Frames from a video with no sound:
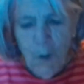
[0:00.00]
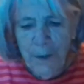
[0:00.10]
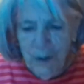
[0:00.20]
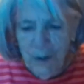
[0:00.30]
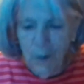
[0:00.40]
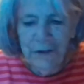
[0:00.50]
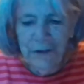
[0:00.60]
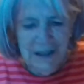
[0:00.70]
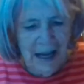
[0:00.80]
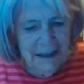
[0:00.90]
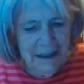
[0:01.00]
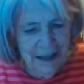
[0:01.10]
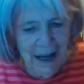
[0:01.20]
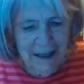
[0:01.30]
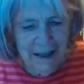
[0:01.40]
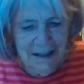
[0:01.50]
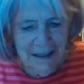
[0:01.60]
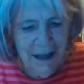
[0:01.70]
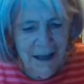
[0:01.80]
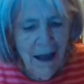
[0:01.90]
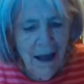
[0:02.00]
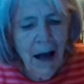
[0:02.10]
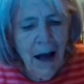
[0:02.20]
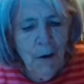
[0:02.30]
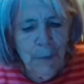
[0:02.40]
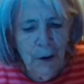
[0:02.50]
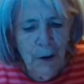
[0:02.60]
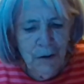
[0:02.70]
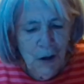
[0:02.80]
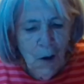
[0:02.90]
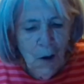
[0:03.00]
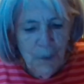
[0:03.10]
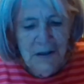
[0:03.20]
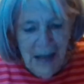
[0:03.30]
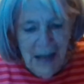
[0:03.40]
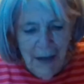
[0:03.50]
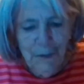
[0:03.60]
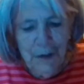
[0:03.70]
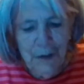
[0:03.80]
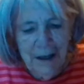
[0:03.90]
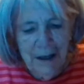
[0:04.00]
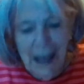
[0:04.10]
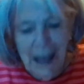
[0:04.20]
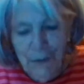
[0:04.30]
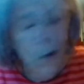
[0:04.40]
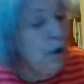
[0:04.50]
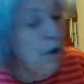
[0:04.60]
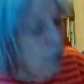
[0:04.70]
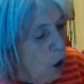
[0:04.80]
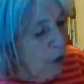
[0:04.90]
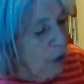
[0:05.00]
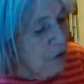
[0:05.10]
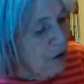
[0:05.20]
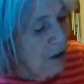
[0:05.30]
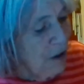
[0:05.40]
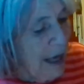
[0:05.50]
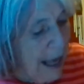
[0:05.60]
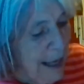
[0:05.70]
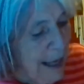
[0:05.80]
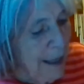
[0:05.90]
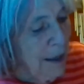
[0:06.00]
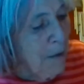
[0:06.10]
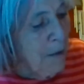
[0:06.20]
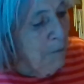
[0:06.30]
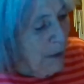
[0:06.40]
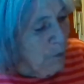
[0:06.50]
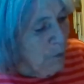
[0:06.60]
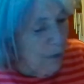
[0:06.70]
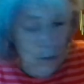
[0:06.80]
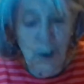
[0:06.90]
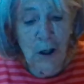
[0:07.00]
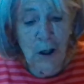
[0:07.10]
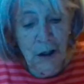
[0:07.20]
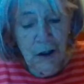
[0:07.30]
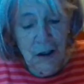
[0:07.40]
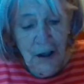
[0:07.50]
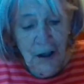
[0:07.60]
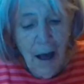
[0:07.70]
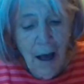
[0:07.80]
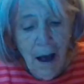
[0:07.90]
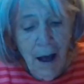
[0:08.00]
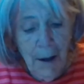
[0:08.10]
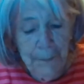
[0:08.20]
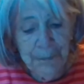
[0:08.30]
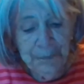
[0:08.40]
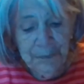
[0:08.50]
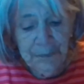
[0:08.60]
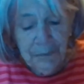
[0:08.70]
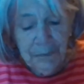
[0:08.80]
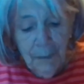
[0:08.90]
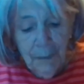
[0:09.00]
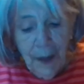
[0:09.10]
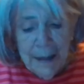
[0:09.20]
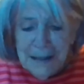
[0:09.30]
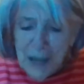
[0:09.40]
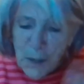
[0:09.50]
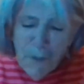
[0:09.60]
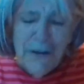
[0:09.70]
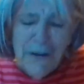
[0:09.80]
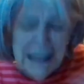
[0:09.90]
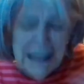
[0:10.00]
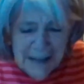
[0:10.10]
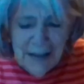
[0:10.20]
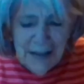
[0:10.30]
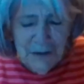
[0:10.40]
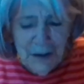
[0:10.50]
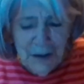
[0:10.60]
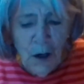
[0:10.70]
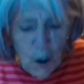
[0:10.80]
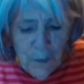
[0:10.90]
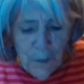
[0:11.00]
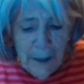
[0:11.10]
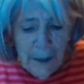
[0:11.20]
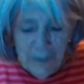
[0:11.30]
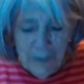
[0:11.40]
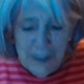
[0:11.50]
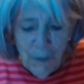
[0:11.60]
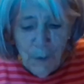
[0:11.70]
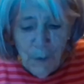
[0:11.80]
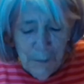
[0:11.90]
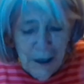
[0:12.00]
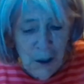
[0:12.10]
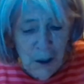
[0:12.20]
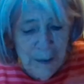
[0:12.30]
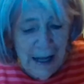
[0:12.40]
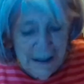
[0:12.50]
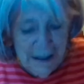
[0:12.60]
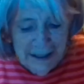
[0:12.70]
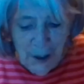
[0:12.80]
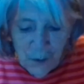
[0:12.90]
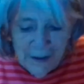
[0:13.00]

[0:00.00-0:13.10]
what we call the zeitgeist. Our approach was therefore, therefore not a memory work. Um, some of this does, oh, I mean, some of what Miriam and I say